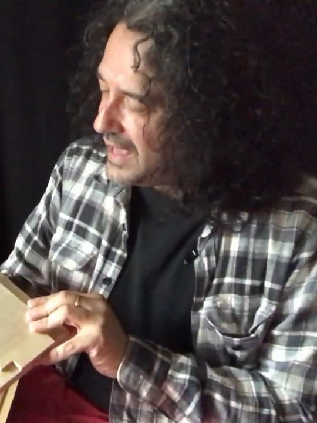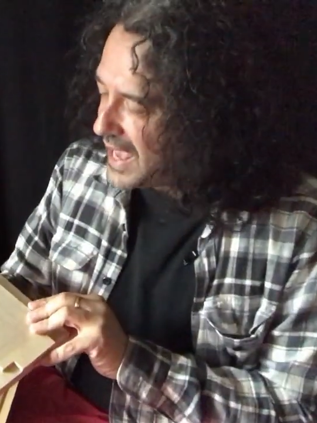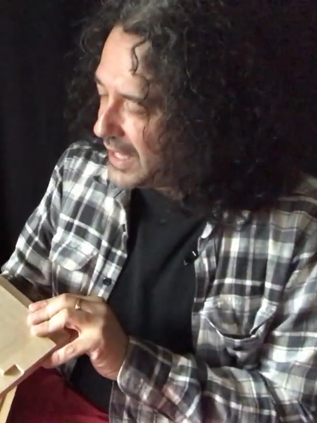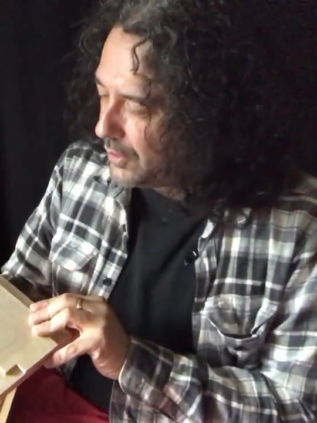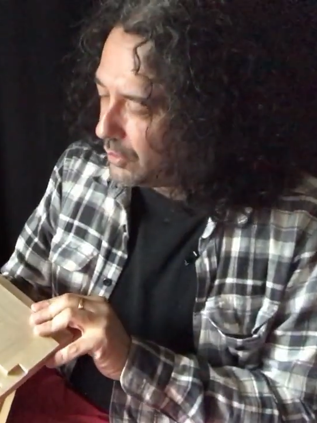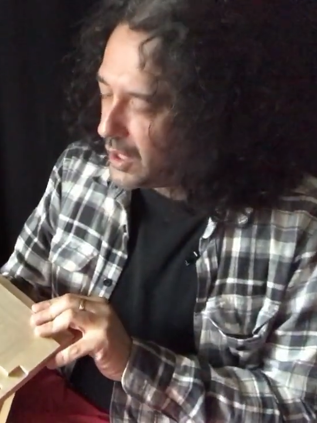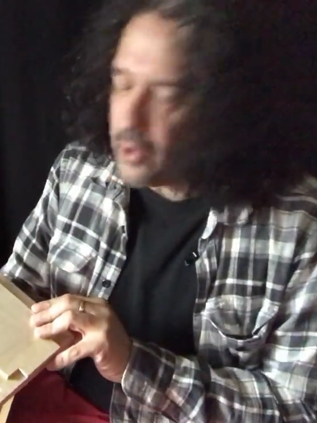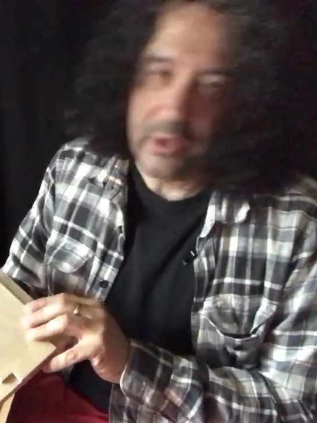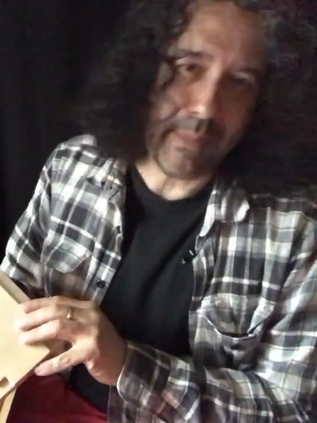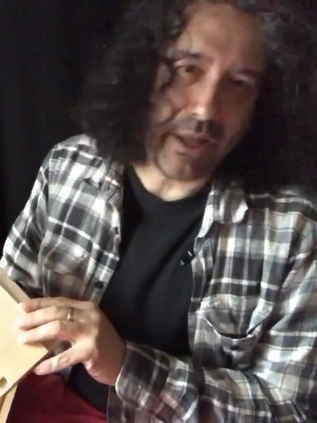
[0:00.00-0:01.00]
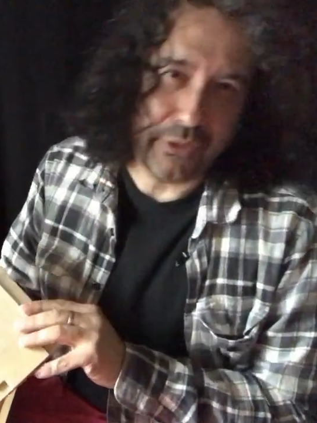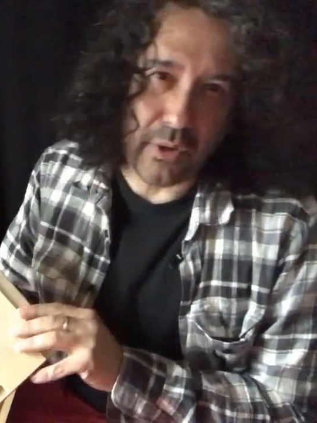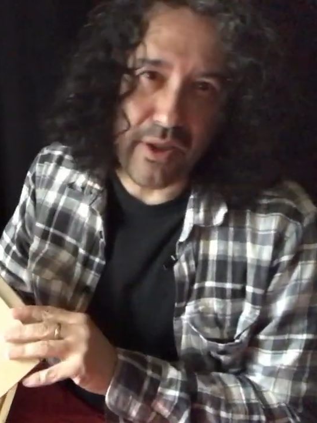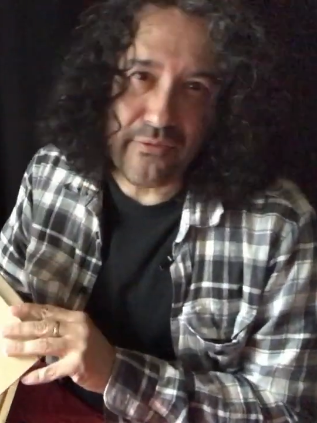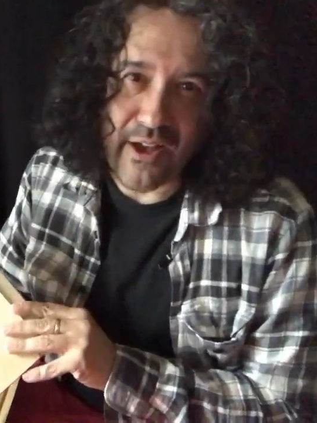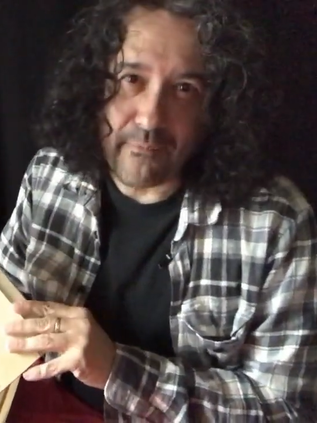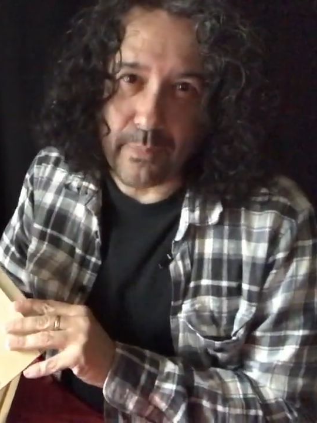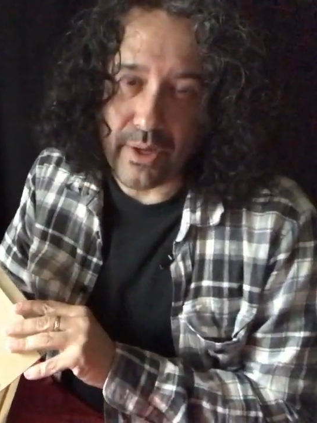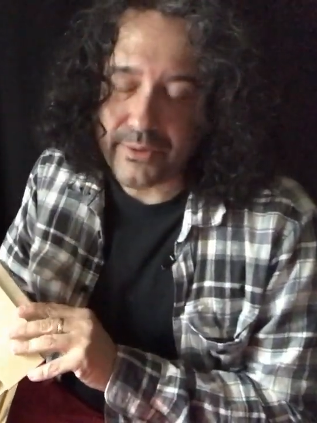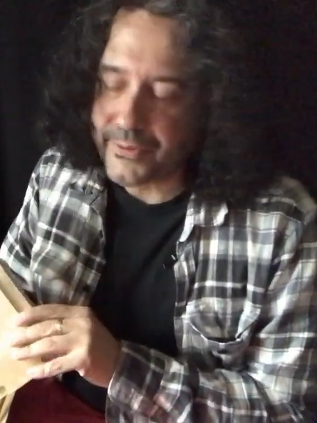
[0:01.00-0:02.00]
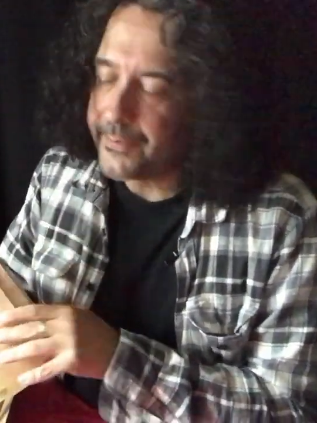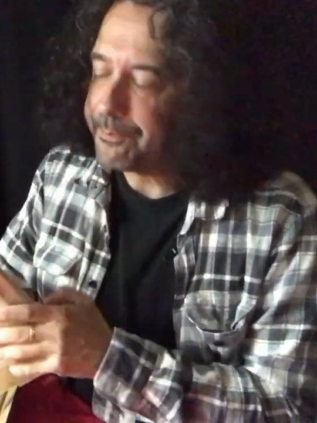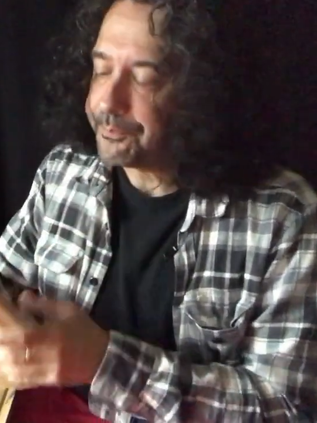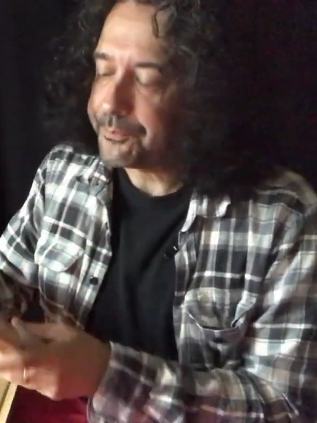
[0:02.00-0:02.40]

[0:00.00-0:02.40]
and it will hold about 35 books.